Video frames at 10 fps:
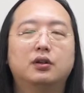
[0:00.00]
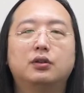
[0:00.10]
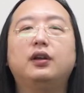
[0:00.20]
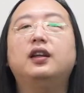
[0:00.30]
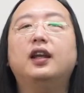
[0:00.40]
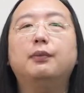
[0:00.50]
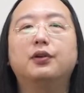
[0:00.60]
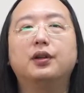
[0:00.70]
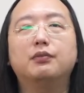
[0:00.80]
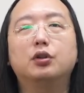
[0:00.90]
to enable
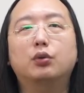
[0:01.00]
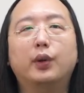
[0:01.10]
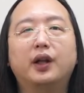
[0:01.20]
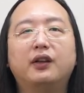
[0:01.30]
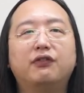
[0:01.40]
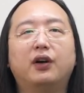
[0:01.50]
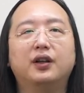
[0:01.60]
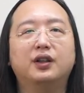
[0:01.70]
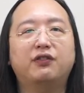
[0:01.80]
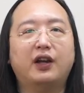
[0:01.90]
them to quickly
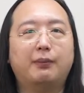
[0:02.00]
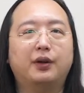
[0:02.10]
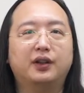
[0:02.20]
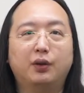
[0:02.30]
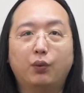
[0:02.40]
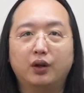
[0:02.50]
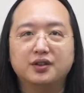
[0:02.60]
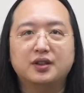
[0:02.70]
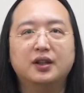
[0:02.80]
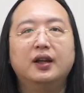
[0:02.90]
find the fabric they
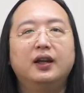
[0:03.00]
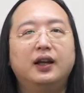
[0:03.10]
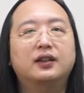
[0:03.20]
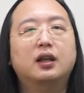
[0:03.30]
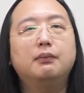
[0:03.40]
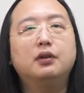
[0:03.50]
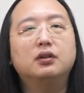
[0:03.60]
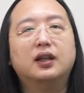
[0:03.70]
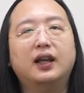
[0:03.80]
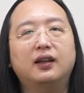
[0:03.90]
want and
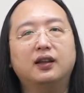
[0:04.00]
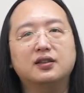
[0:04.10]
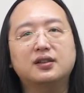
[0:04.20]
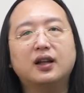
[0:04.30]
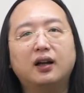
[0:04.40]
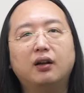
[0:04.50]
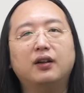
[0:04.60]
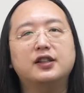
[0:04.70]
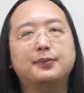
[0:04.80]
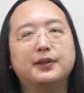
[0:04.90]
communicate the style
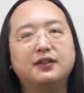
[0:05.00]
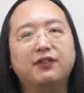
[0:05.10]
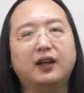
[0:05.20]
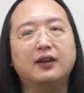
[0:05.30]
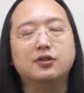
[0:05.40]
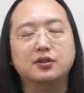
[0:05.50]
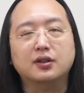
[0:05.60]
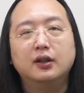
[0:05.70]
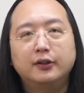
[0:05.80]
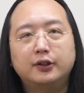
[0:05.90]
and specifications
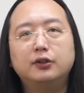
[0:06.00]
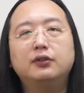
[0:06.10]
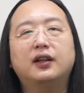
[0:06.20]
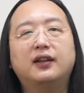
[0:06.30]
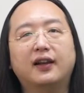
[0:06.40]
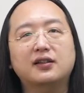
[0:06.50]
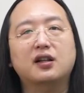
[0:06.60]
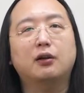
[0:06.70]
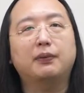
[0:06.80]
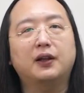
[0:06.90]
to the
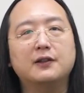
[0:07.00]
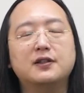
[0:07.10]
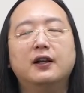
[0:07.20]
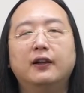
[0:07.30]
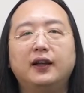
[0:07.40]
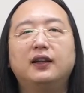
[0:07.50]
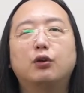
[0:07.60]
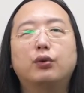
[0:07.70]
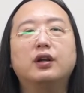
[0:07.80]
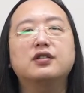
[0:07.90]
textile plant in a
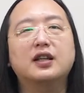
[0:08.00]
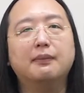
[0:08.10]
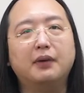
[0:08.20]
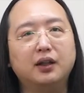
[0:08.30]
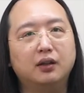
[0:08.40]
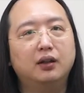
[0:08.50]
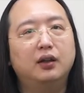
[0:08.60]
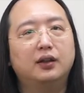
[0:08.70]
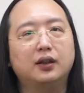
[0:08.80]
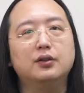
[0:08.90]
real-time manner
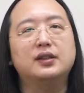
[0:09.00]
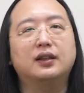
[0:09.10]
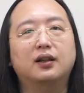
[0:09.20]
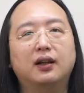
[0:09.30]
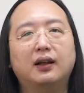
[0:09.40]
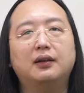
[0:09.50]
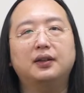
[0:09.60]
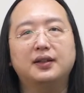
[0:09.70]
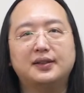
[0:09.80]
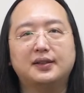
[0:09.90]
using the cloud
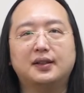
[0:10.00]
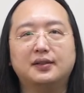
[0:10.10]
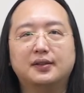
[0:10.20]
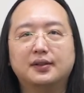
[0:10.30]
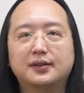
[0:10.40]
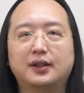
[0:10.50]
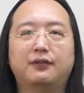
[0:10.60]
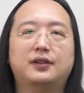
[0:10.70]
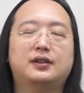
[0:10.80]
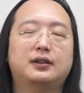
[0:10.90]
assistance
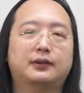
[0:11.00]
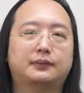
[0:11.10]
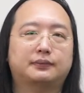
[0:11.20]
service.